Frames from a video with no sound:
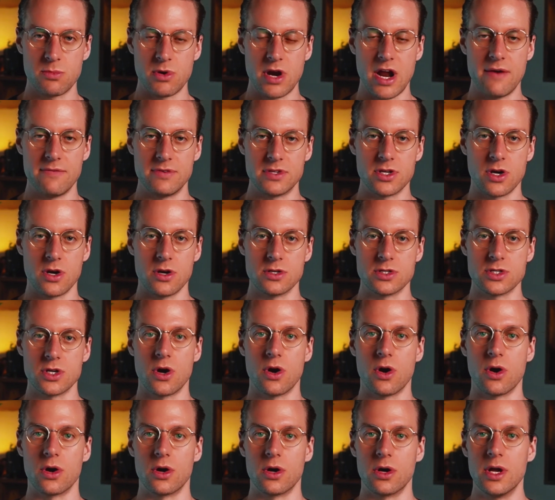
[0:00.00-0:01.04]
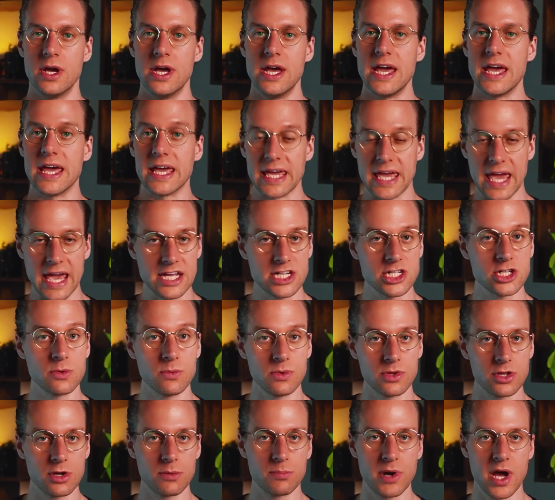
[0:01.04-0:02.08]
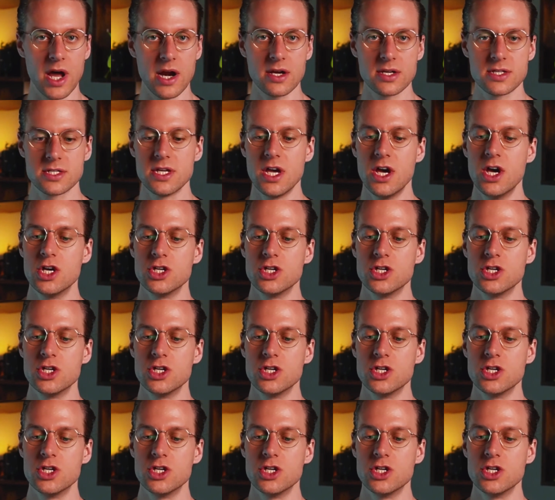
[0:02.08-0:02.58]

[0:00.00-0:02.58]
avatars are engaging with your products.